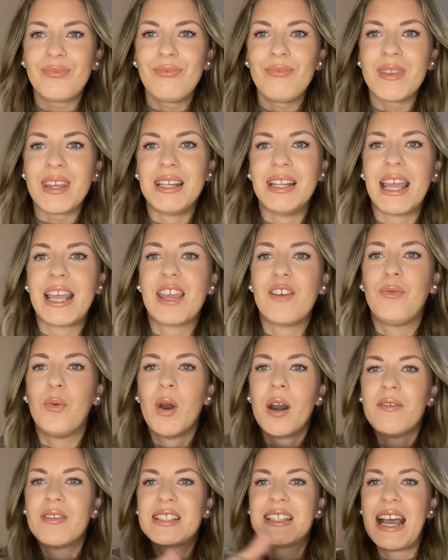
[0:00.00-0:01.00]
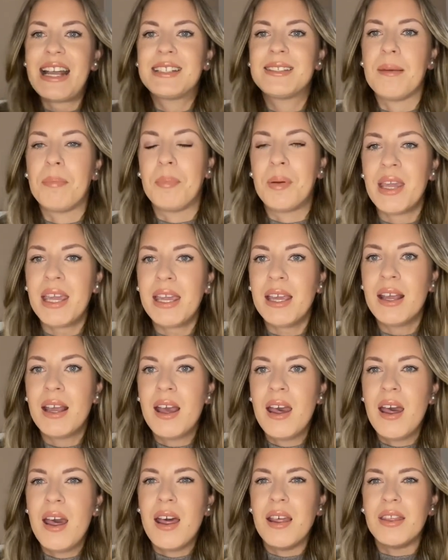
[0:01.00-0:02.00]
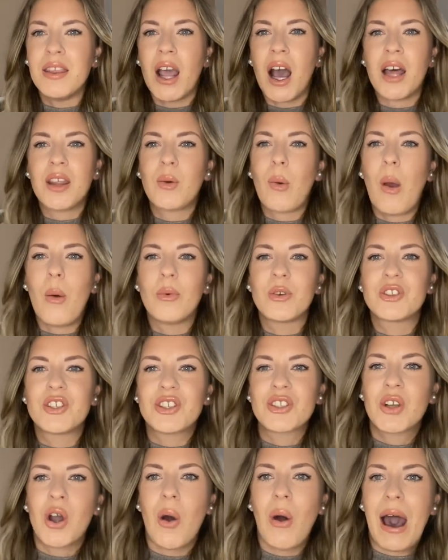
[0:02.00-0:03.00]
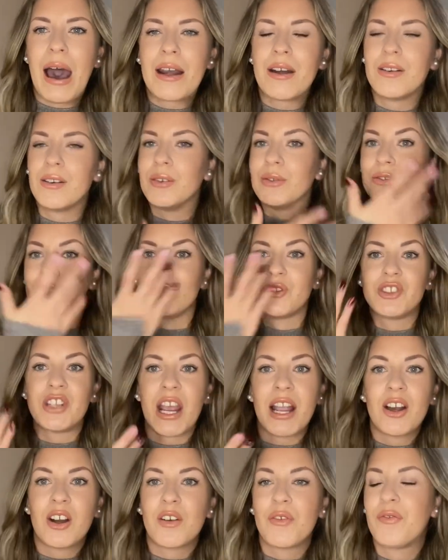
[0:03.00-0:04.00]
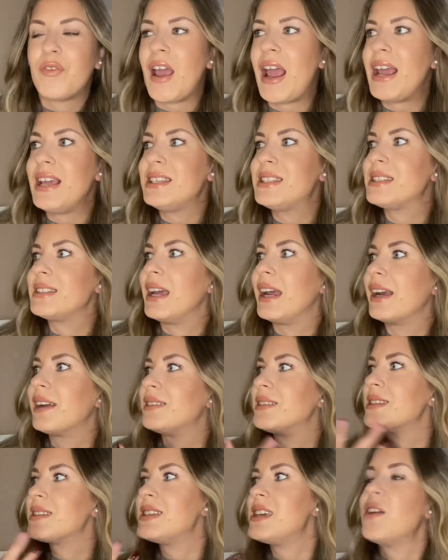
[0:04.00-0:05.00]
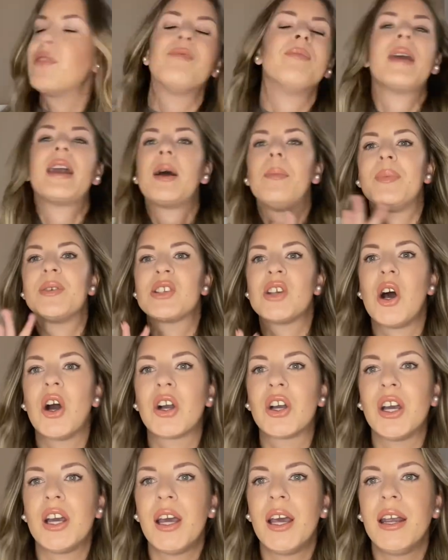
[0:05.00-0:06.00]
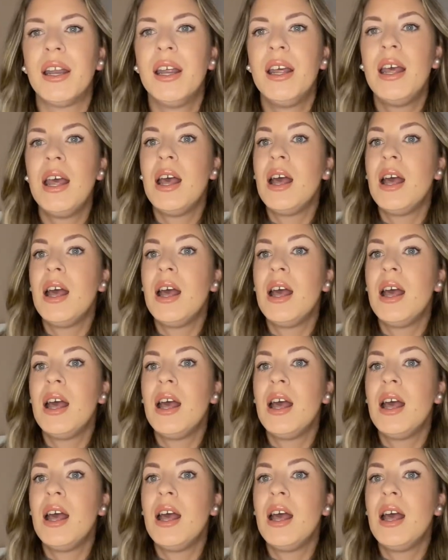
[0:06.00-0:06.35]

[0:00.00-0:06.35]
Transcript: Like if one of us had to pee, the other one would just go, I don't know, to check her face, like to see if makeup is all good.